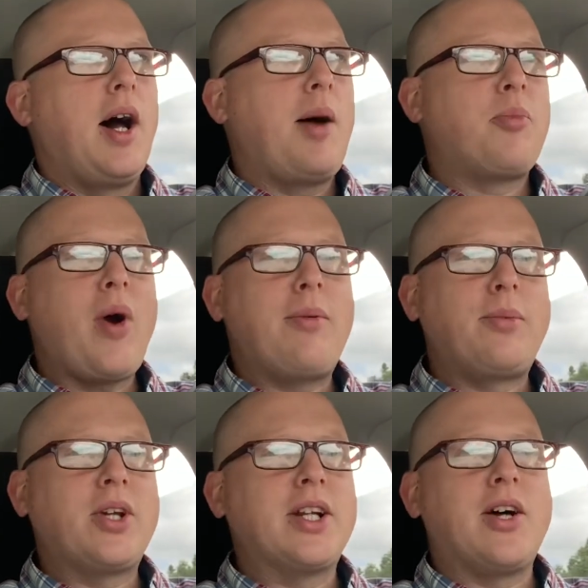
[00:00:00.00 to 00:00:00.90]
I'm
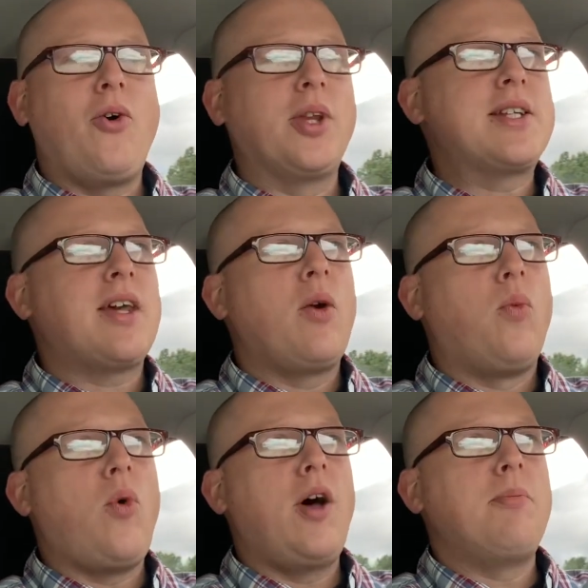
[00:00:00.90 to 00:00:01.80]
probably going to only take
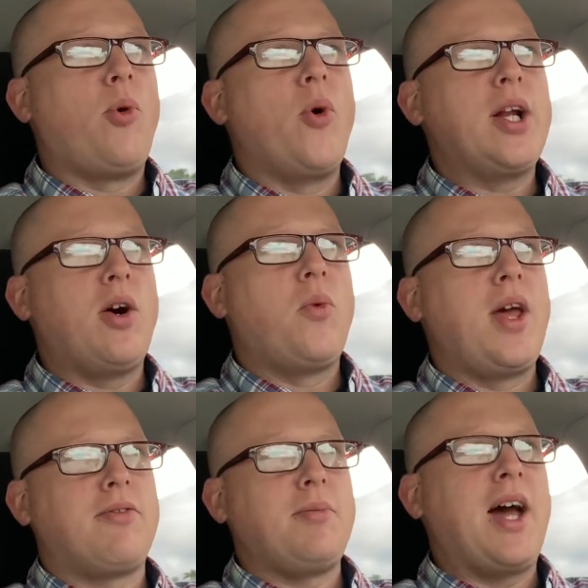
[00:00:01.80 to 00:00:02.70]
1 point
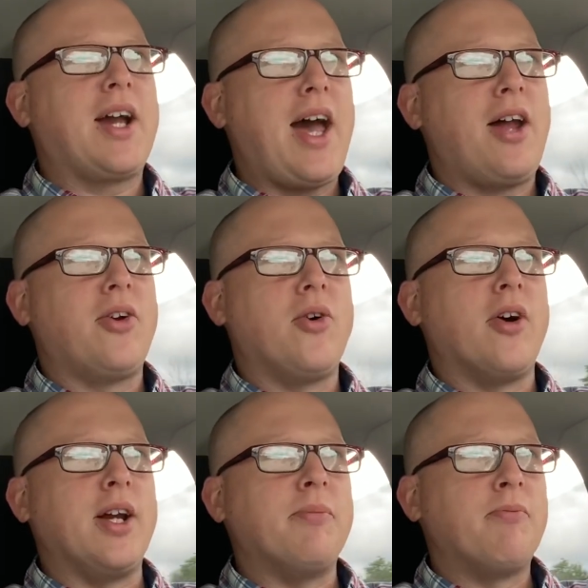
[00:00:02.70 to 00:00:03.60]
away from that
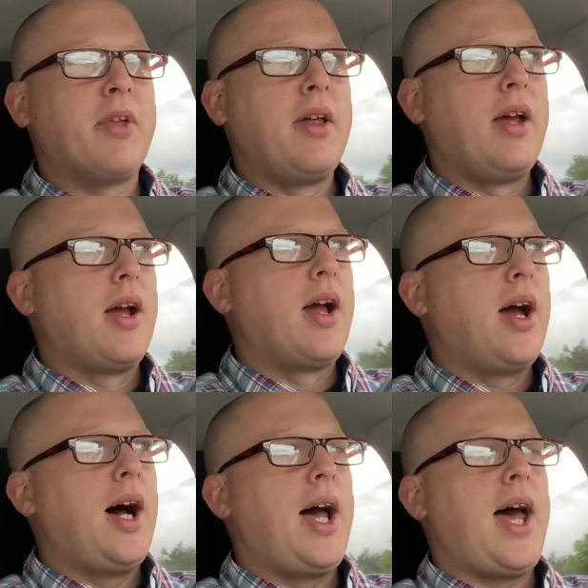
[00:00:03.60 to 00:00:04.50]
category.
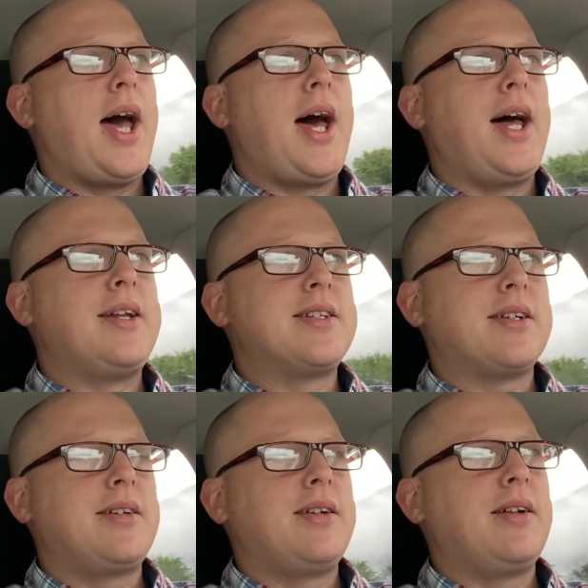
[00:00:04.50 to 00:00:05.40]
And
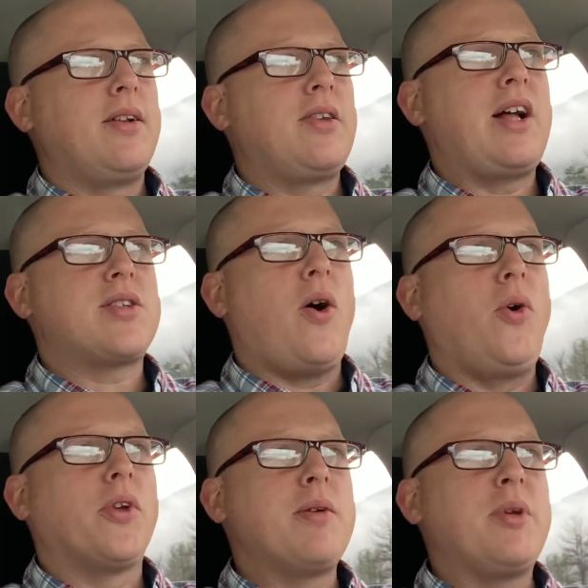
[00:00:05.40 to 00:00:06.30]
that's
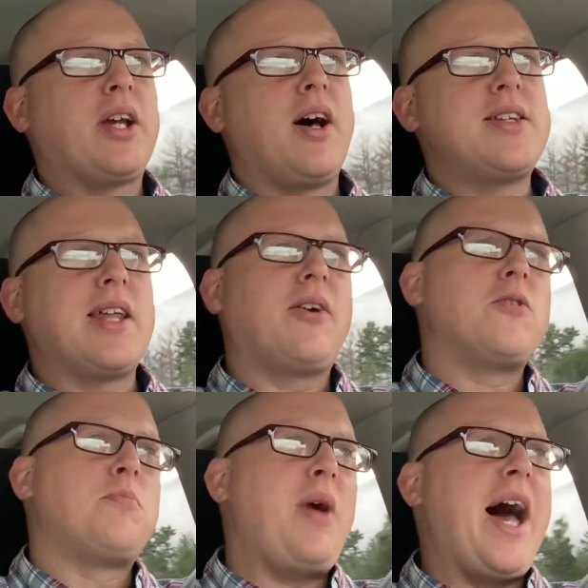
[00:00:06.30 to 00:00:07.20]
only because that
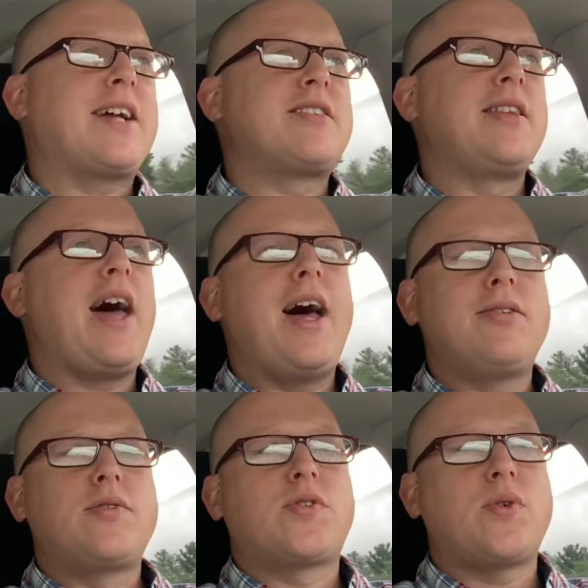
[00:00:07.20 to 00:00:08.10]
goes back to that
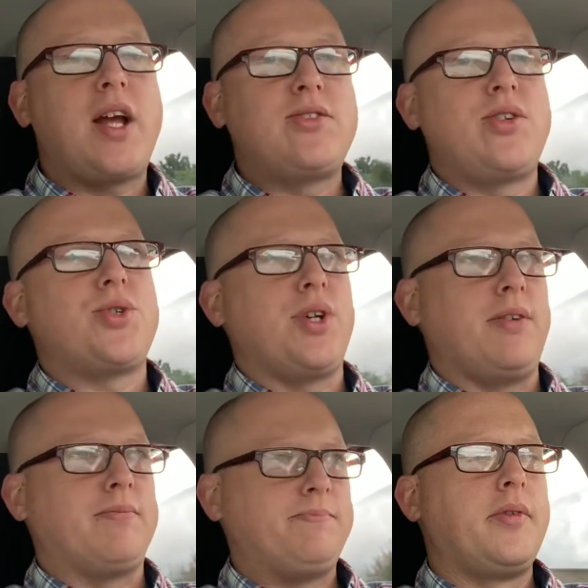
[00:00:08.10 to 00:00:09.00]

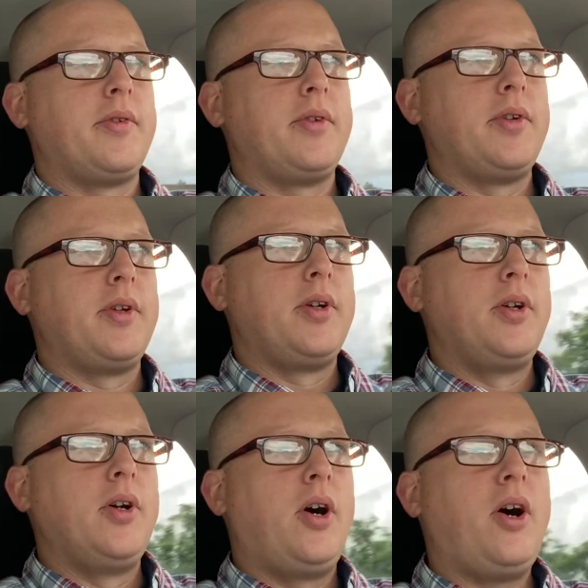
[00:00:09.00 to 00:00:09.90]

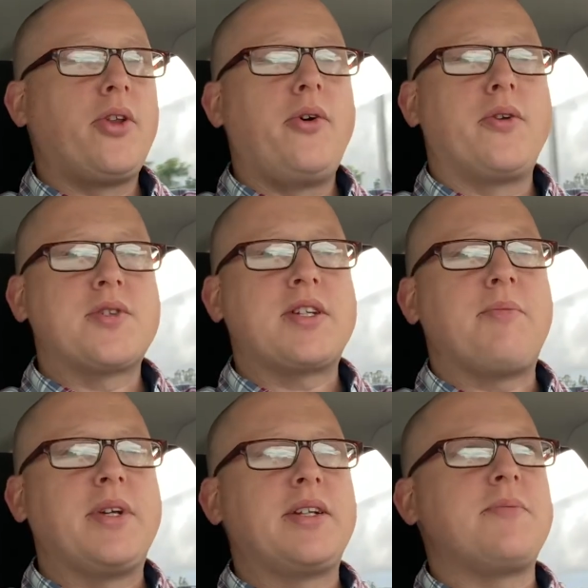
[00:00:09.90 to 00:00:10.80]
transition. Although there's
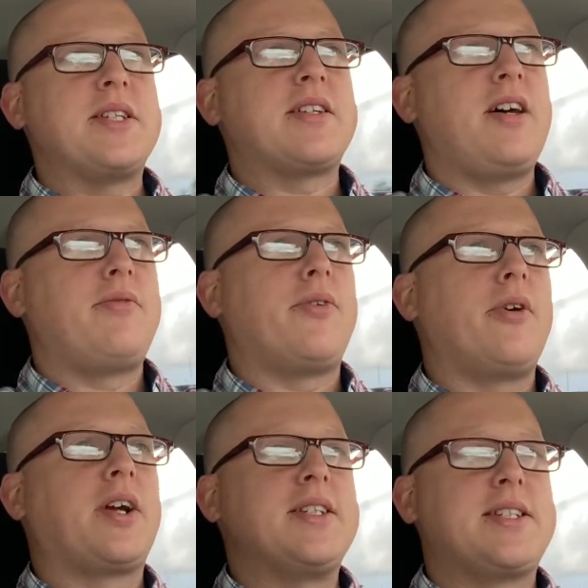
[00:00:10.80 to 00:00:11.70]
something to be said
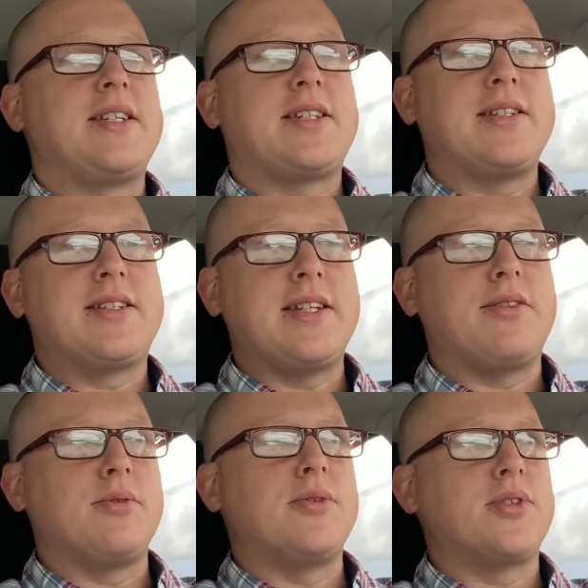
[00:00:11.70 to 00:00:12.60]
for consistency
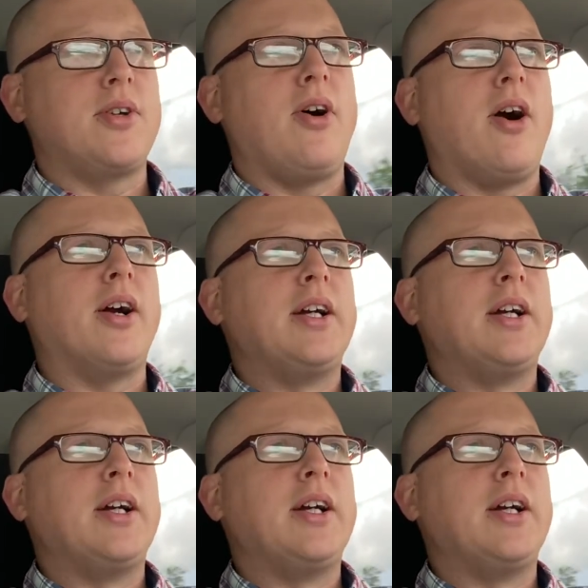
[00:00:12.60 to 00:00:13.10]
through a cigar.